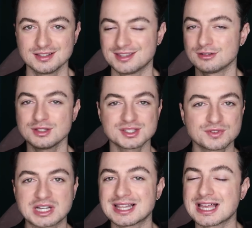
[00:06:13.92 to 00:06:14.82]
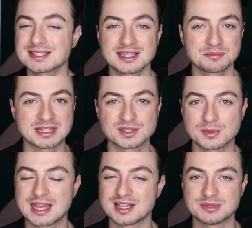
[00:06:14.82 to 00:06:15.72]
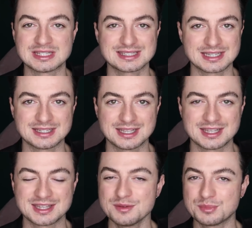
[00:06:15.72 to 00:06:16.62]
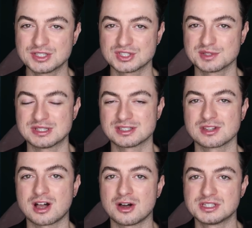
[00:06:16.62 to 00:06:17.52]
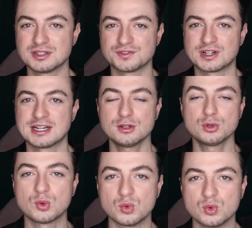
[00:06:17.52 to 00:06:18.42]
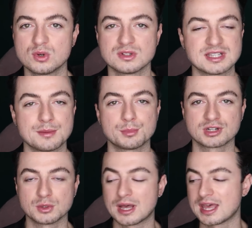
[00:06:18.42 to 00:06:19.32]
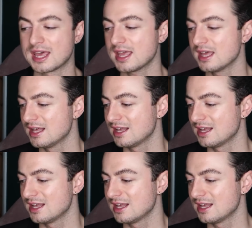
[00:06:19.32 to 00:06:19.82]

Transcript: There are lots of classic menswear elements in here, but it's just been styled in a very cool contemporary way.